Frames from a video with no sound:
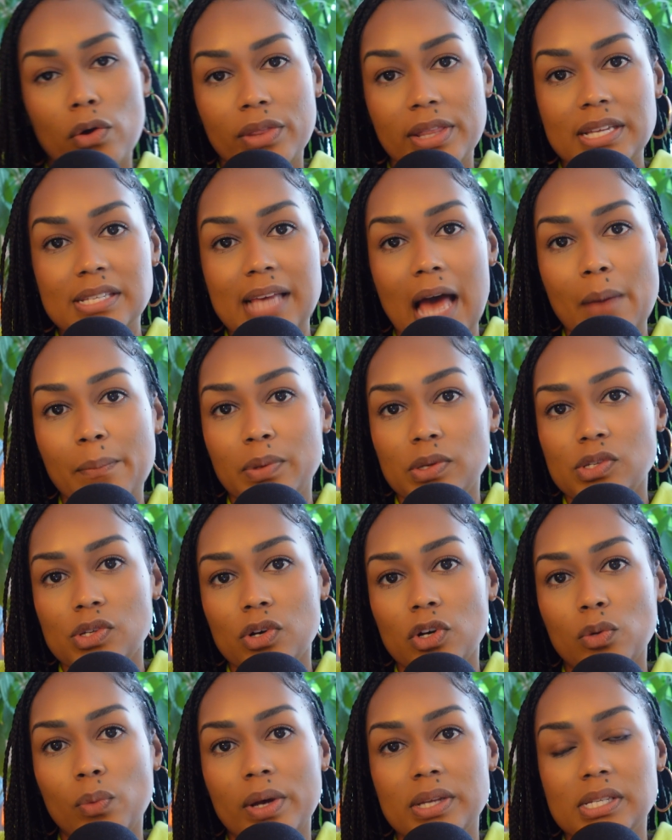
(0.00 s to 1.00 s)
this
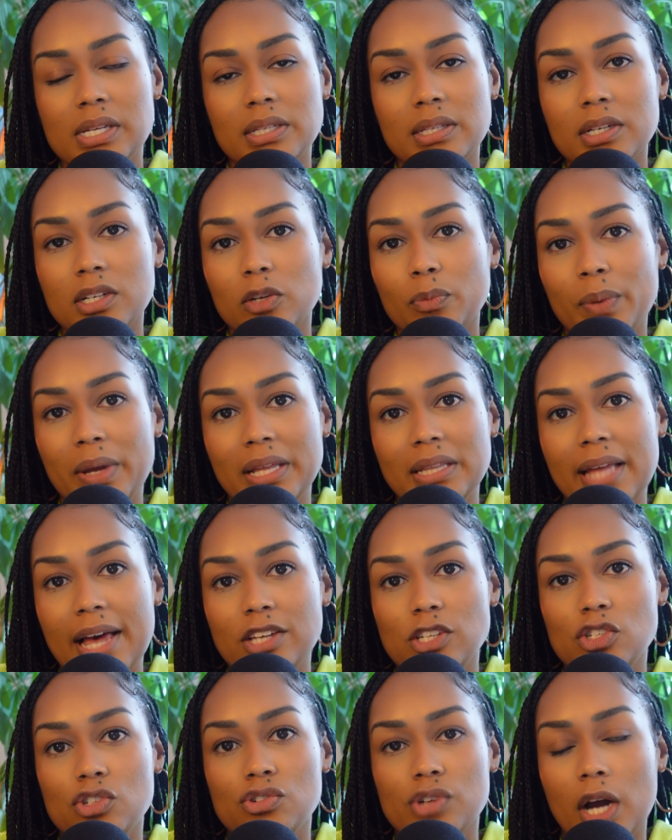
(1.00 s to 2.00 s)
episode was a little bit
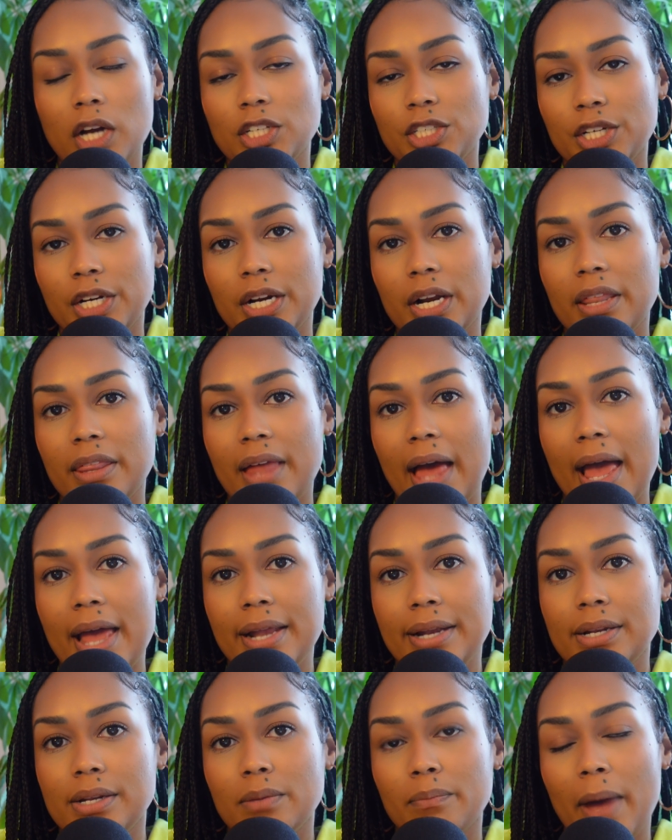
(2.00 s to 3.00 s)
less structured
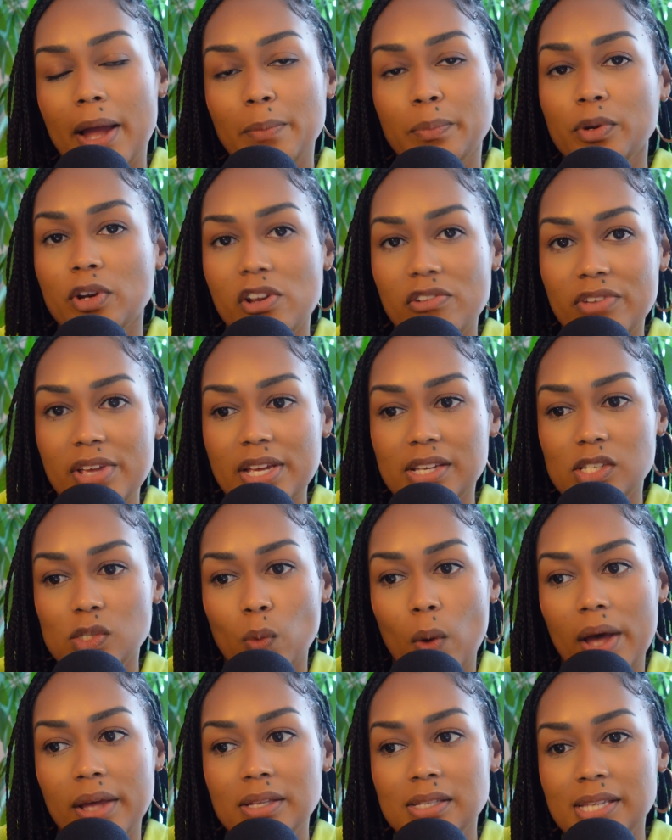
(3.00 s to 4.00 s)
than my previous
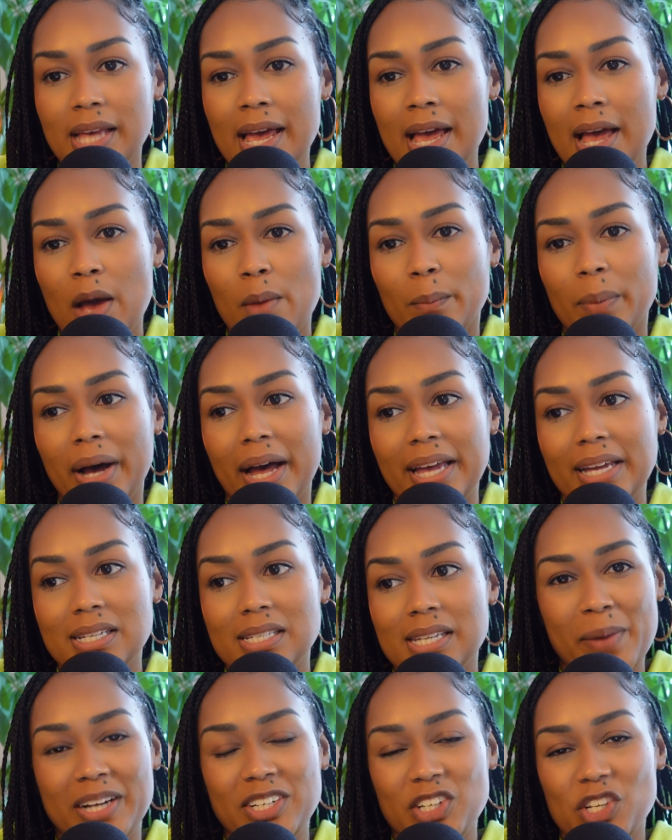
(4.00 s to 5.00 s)
ones,
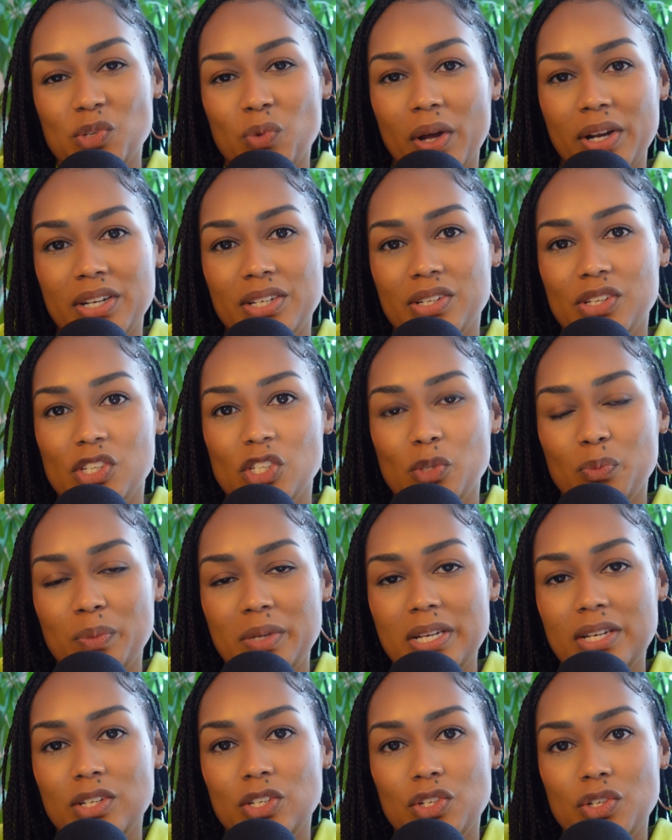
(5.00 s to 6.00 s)
but I just wanted to
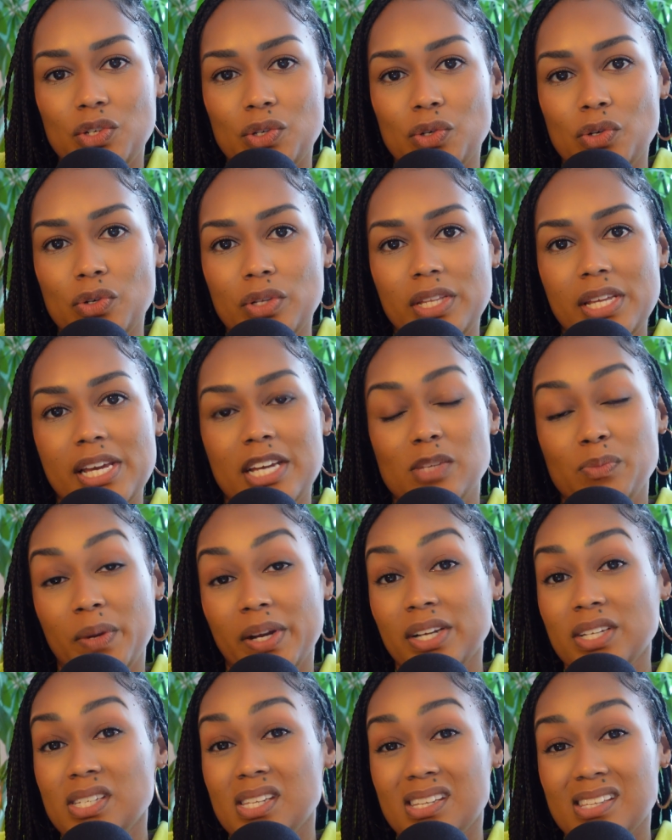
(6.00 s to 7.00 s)
speak to the
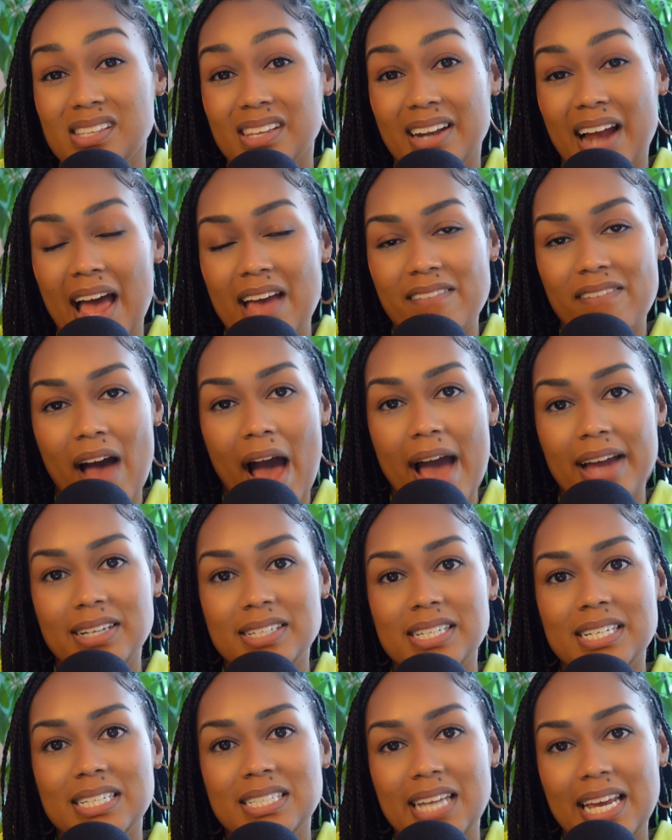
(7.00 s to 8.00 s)
experiences that I've had
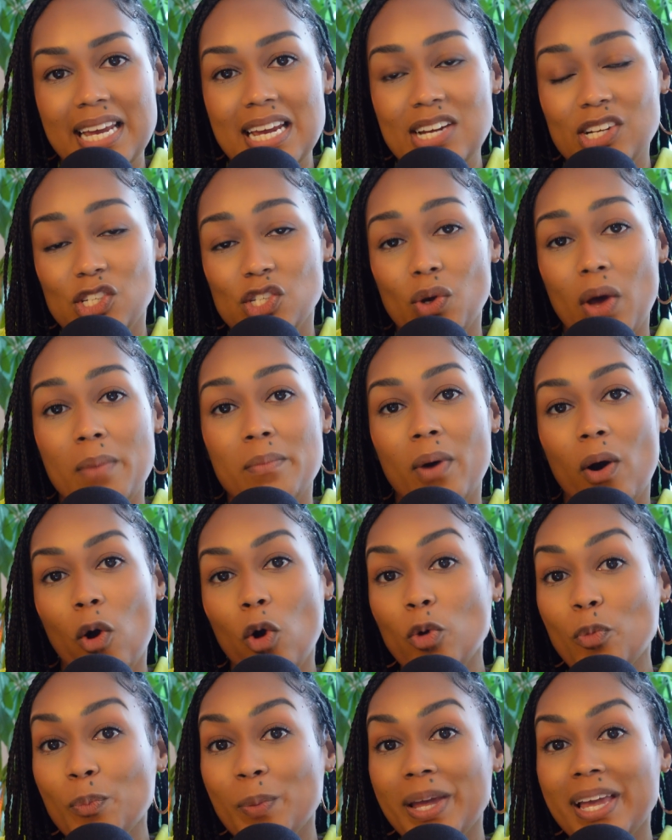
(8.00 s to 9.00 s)
to date. So
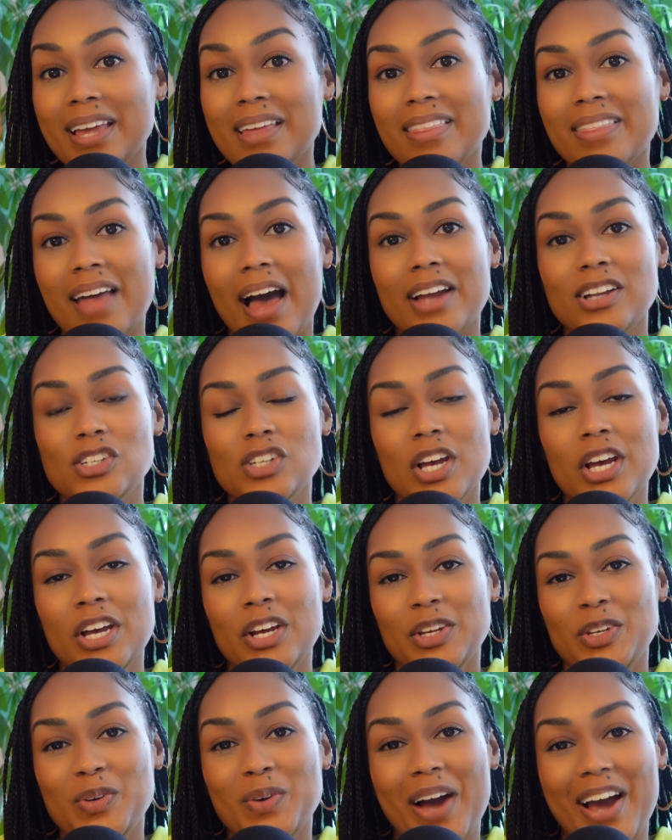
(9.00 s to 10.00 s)
hoping that
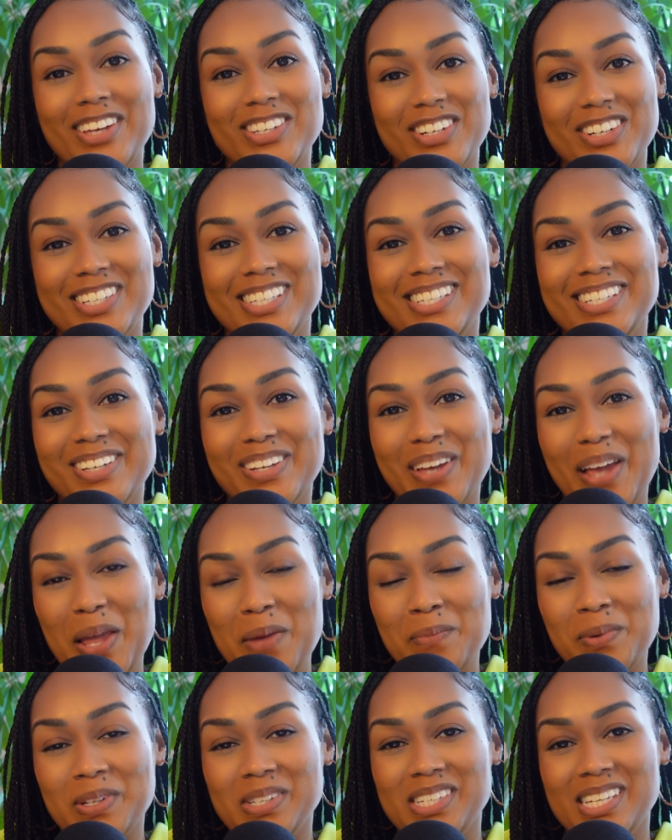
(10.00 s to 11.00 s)
you guys are still
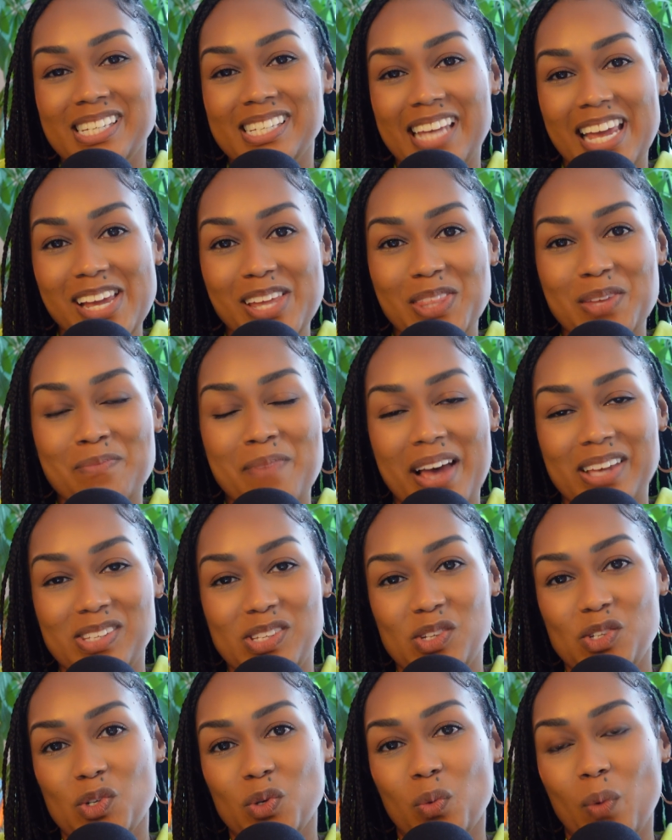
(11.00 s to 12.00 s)
able to take the
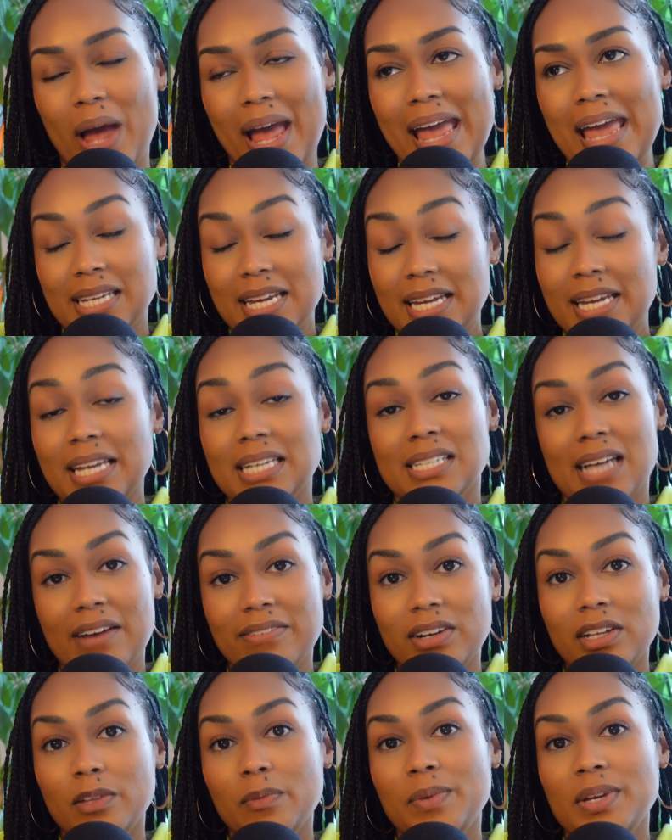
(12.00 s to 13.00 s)
message away. It can
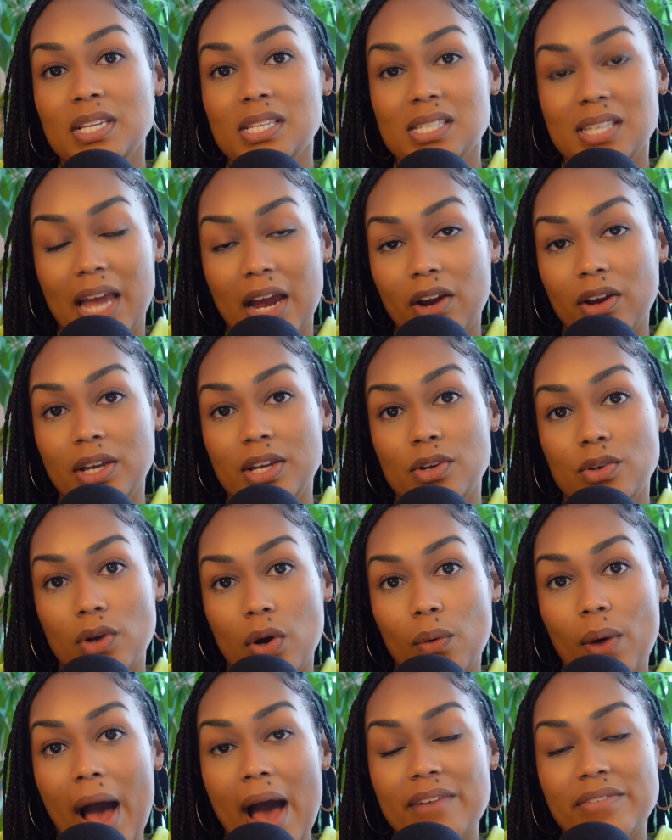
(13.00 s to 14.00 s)
definitely be scary, you
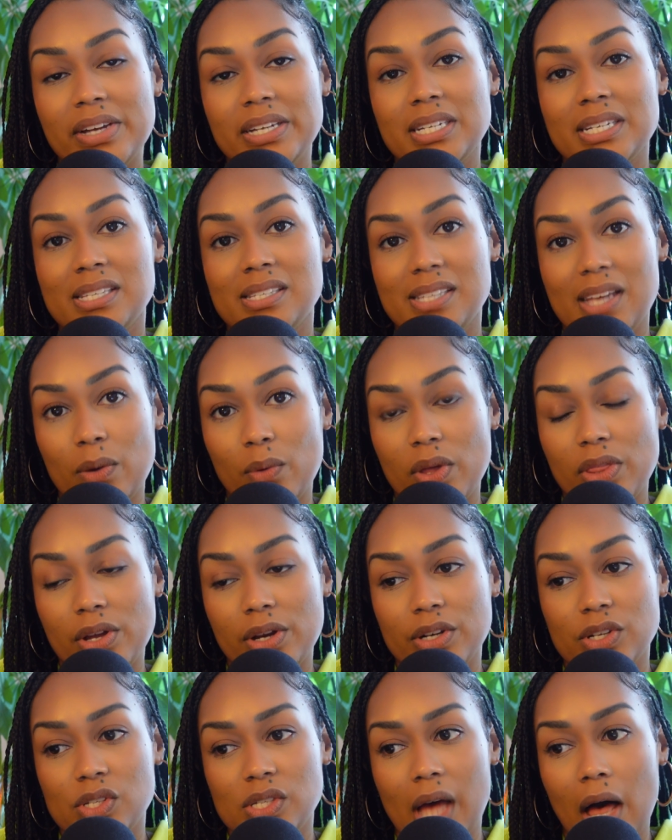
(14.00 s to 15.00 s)
know, having to sit with
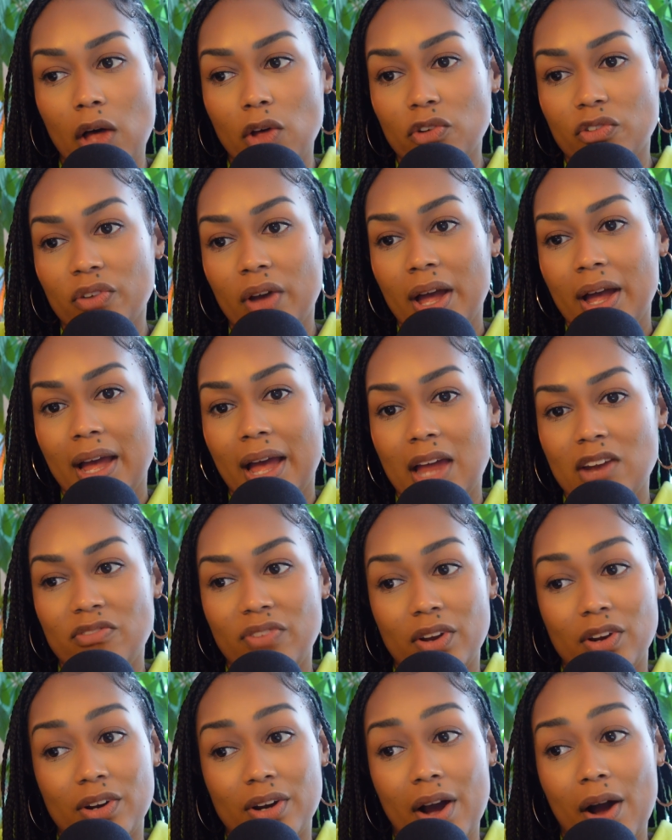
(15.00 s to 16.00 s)
yourself and
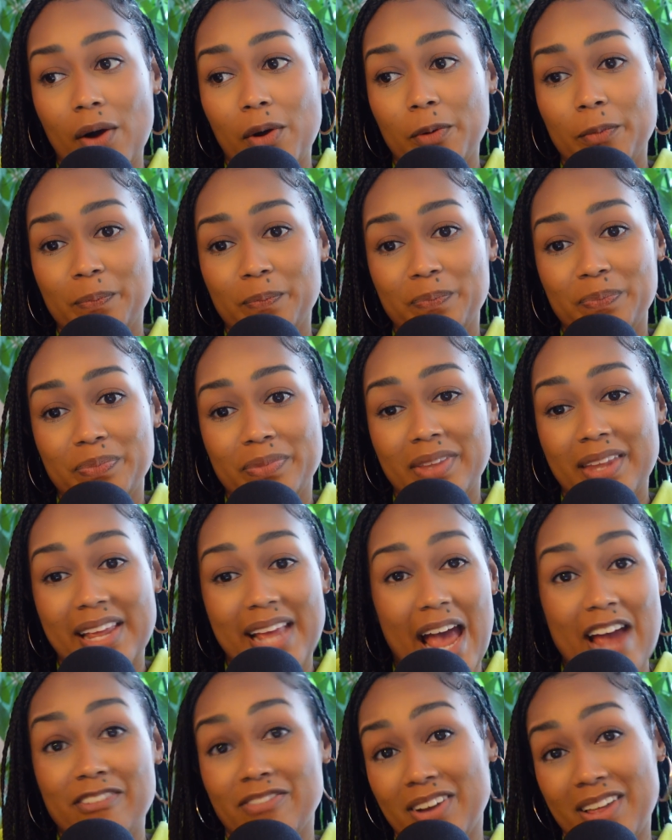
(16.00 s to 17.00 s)
figure out
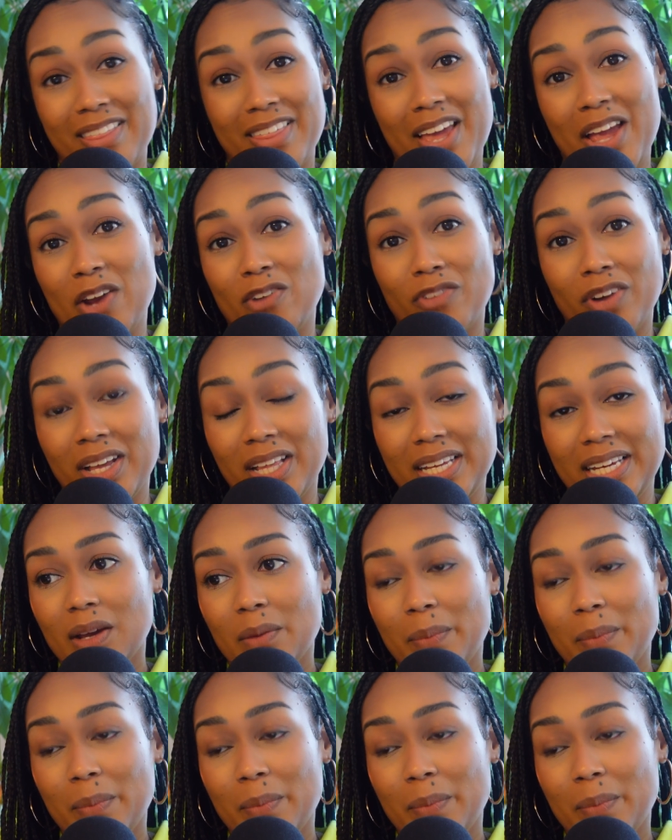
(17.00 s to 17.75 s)
everything, really.